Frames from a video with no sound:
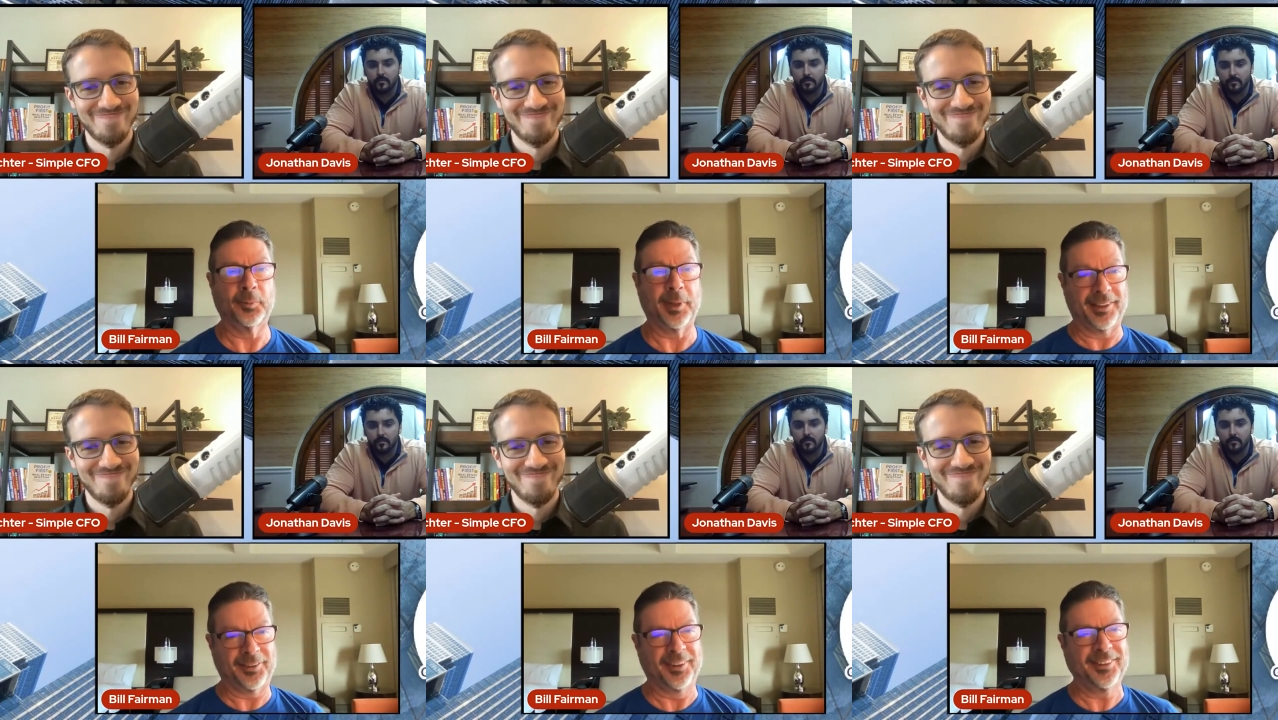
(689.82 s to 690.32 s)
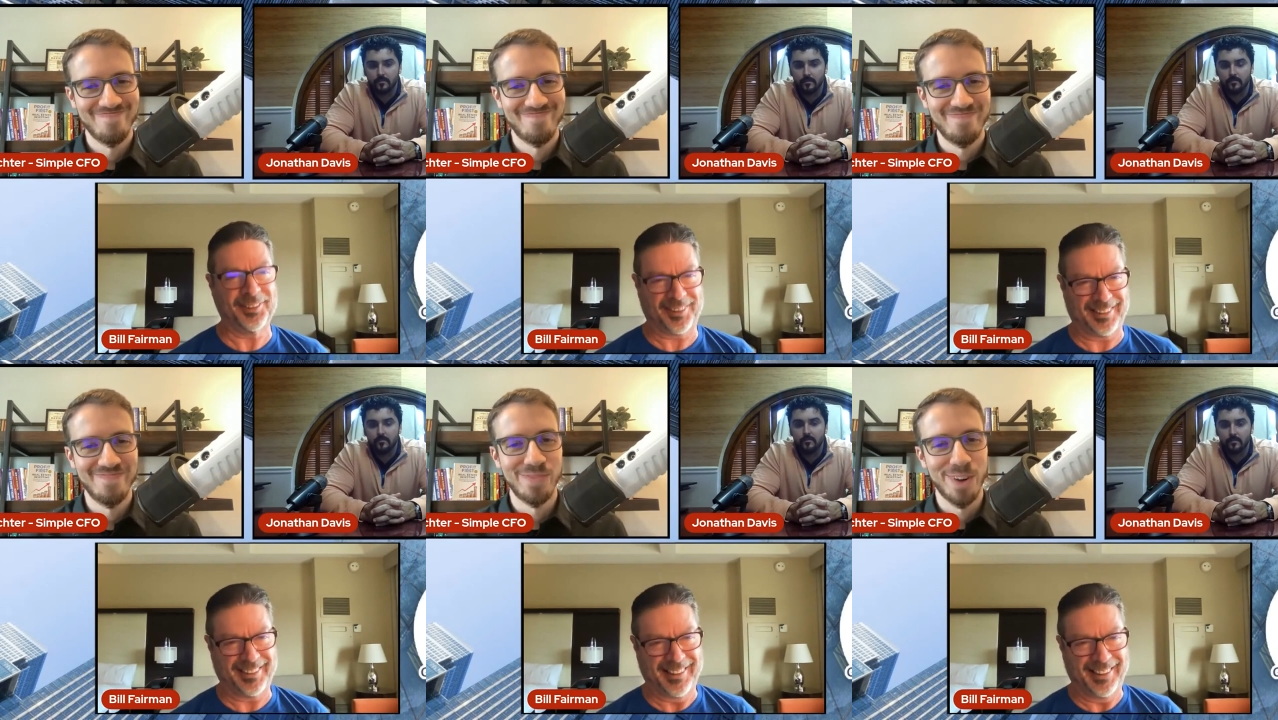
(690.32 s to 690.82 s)

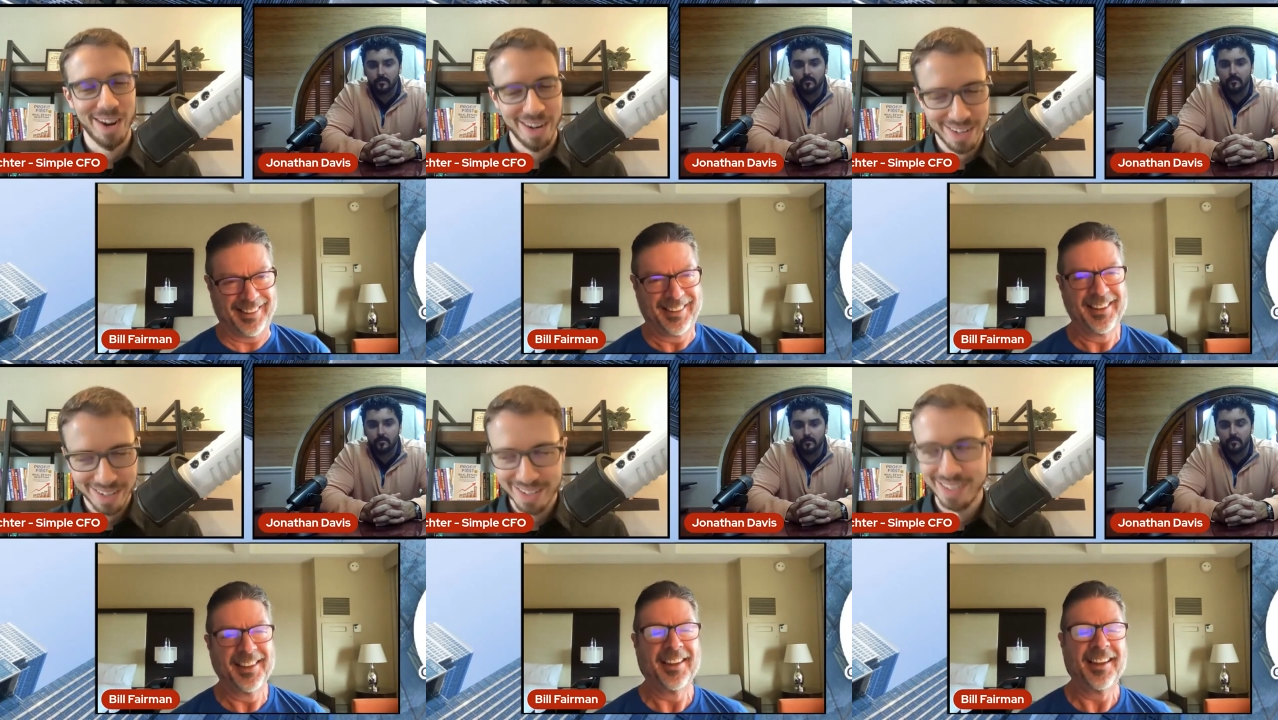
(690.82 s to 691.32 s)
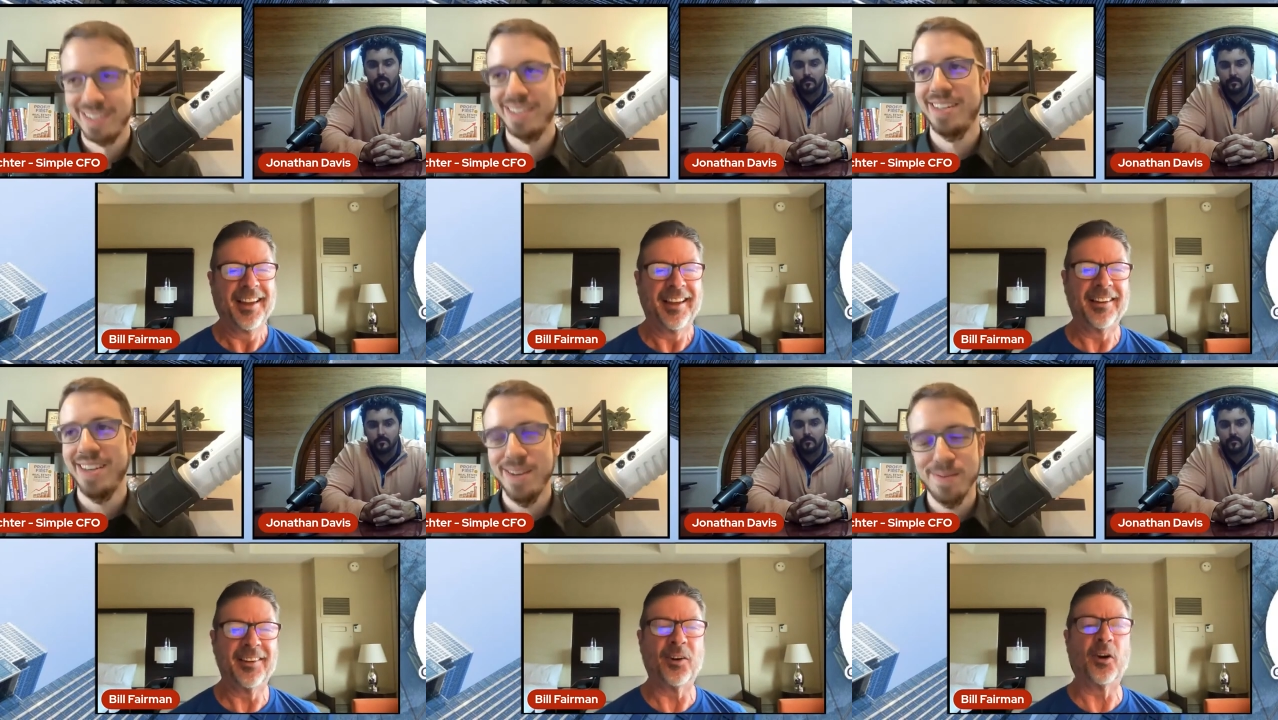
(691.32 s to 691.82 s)
Speaker 1: expenses, right?
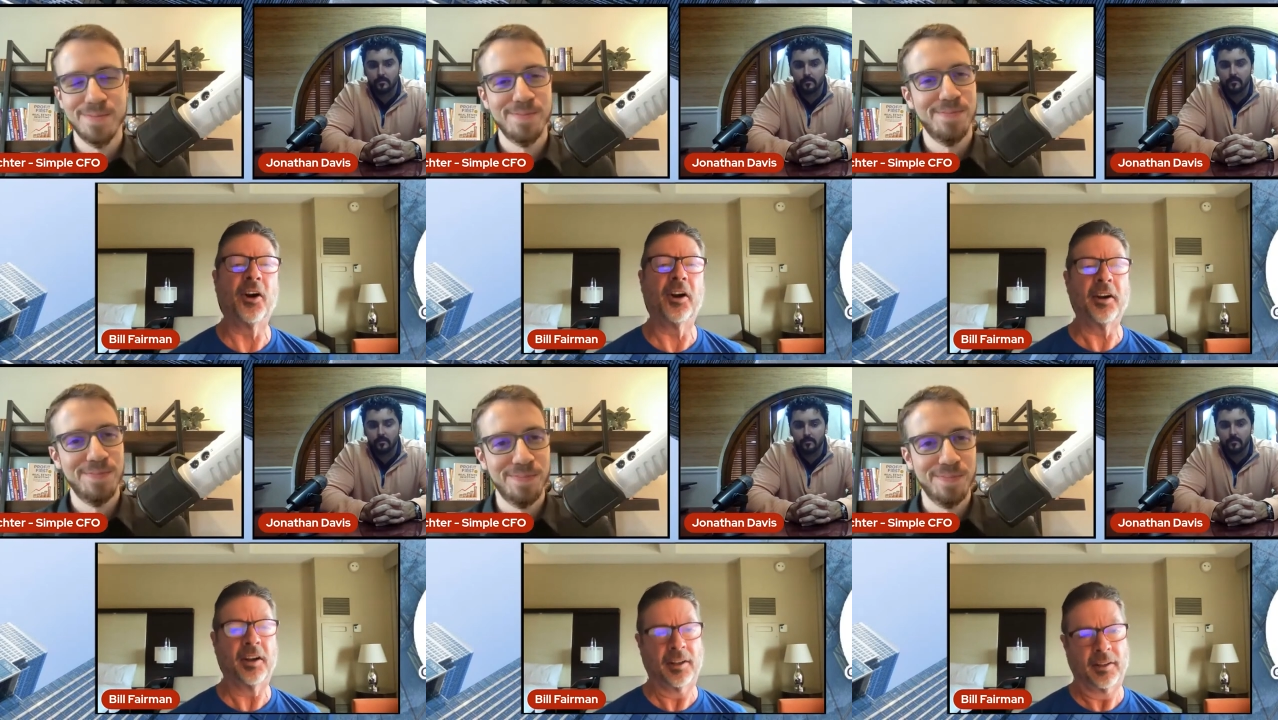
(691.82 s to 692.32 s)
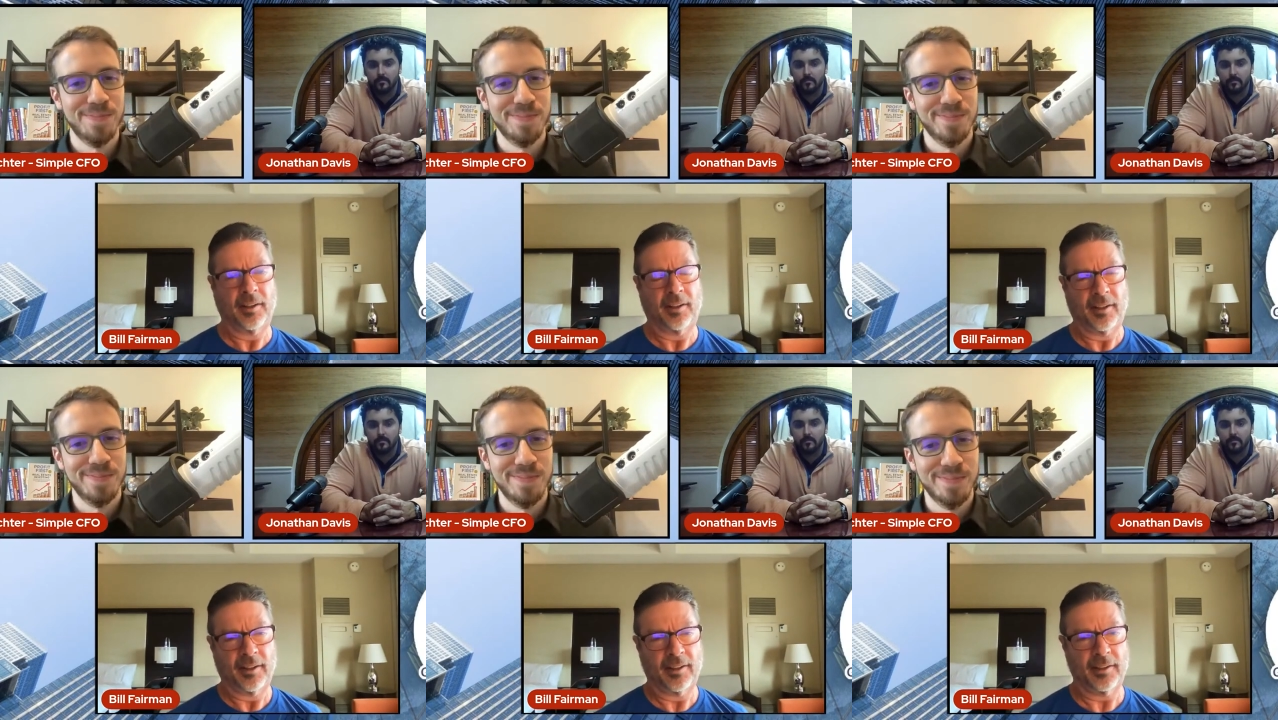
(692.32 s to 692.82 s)
or
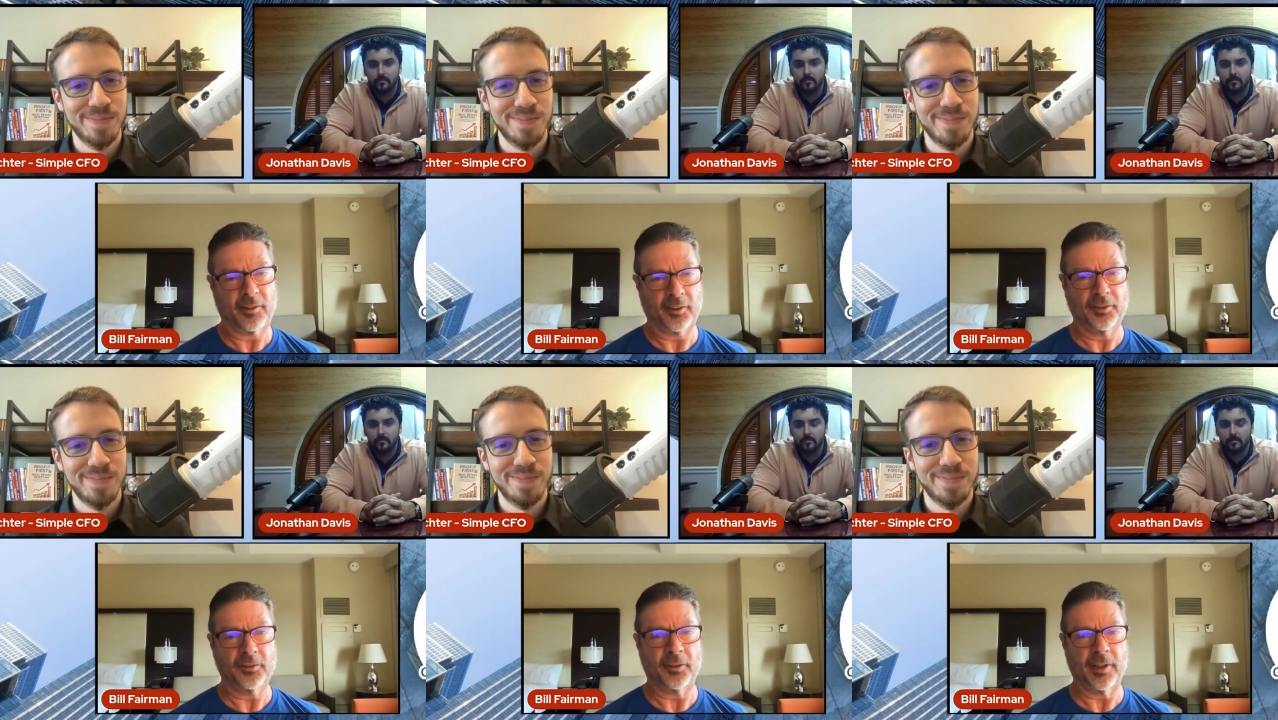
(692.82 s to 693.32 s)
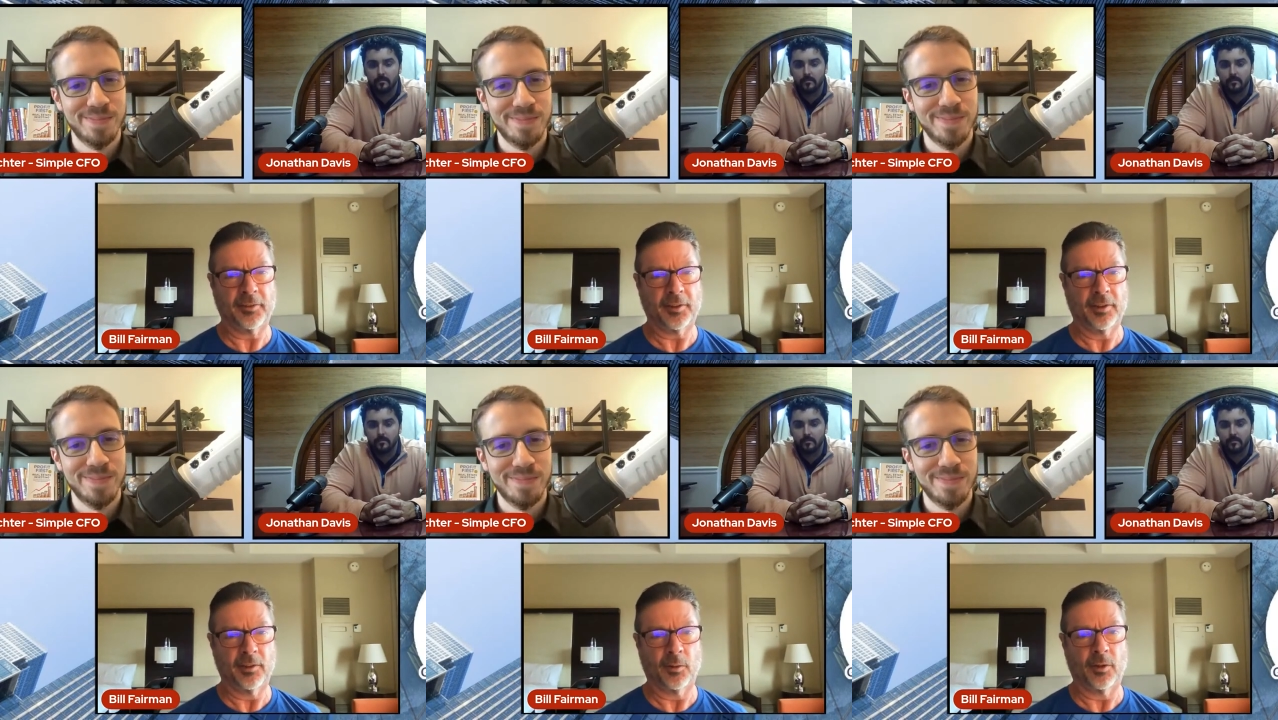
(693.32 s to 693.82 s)
increase your
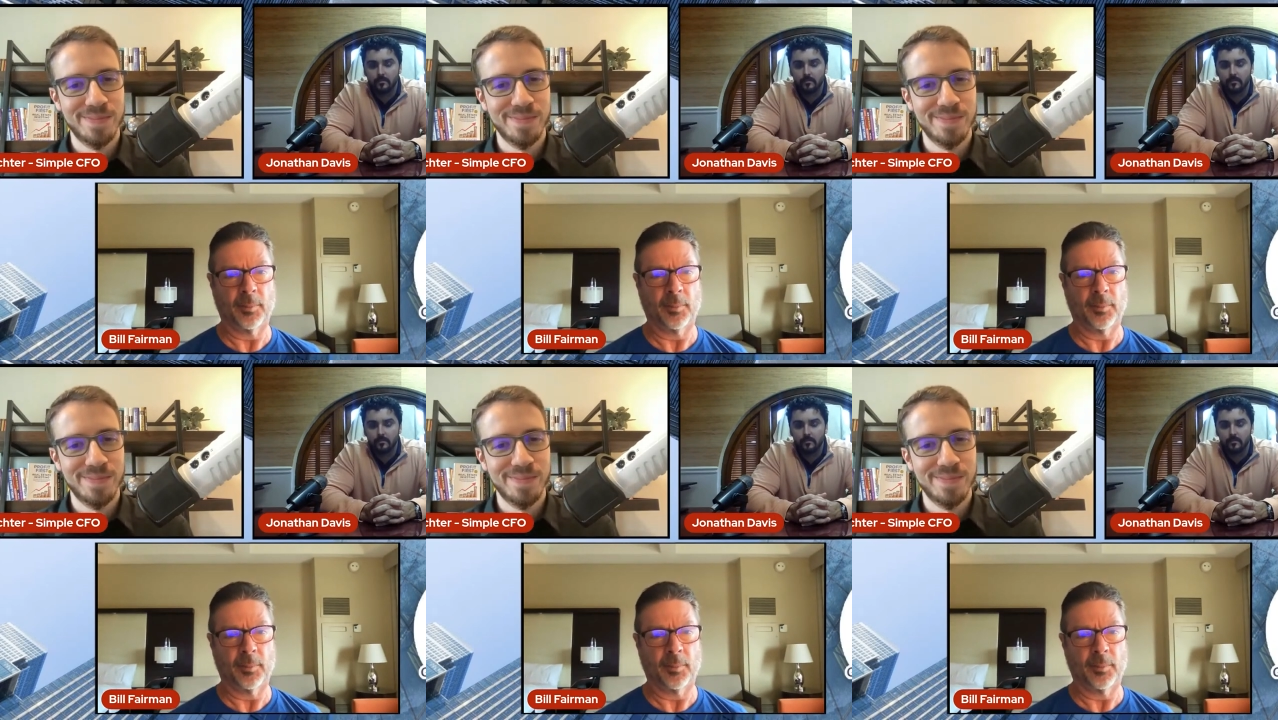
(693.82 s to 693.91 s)
revenue,